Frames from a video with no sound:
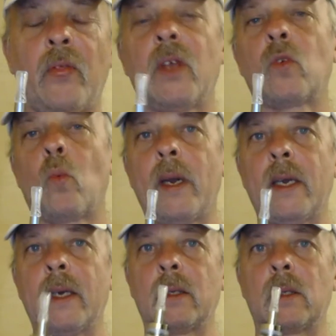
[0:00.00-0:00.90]
This
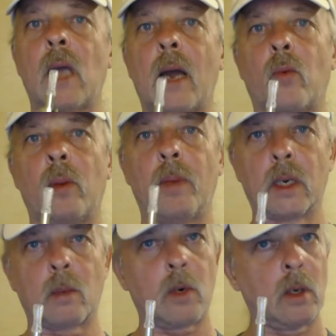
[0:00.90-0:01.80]
one is not
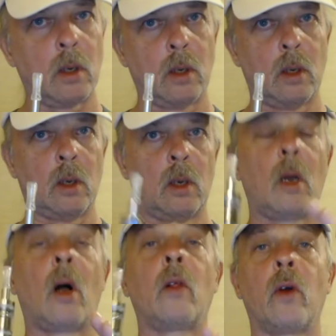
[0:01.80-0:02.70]
rebuildable,
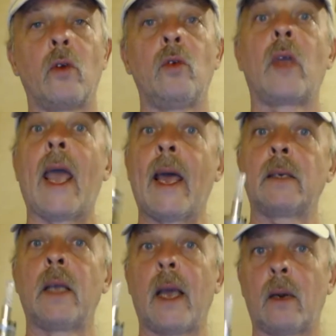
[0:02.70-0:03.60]
although you
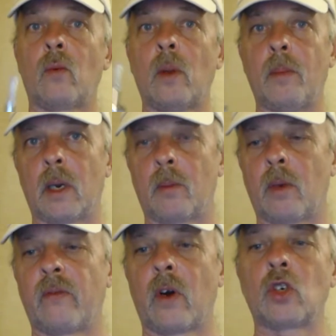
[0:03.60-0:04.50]
can get
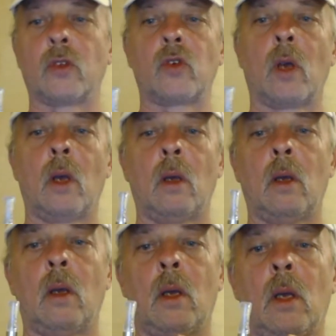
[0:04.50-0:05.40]
rebuildable versions.
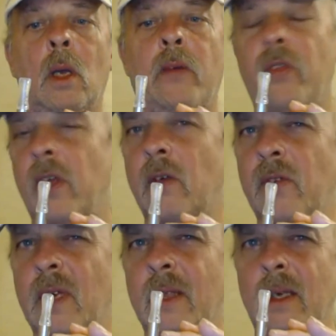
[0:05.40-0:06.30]
If you think
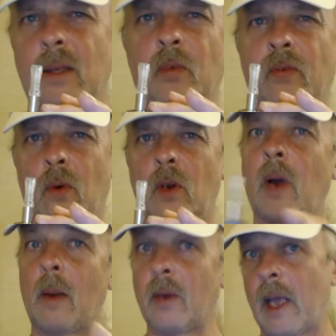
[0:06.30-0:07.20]
you've seen this before,
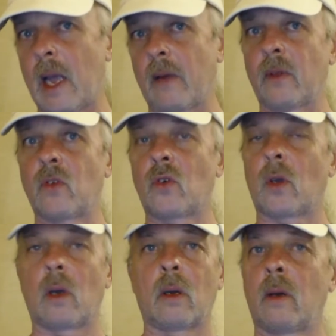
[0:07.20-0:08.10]
you probably have.
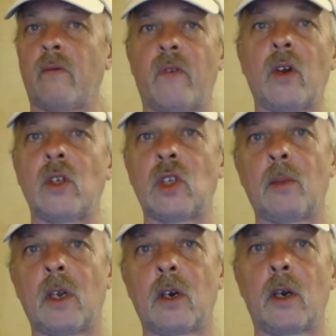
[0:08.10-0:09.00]
It's very
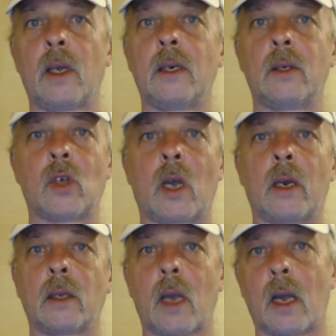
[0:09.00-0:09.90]
similar in
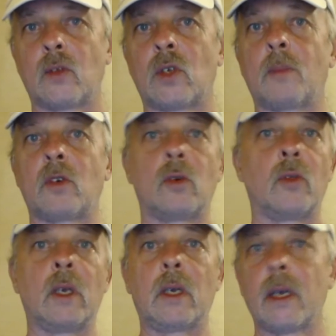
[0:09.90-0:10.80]
design and concept
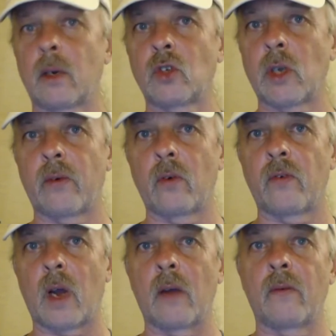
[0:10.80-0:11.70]
to the Killer
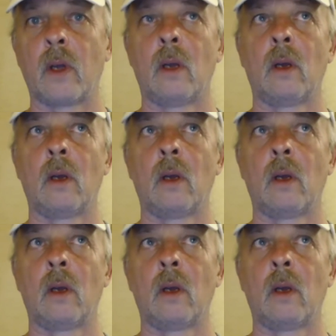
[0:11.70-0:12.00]
705,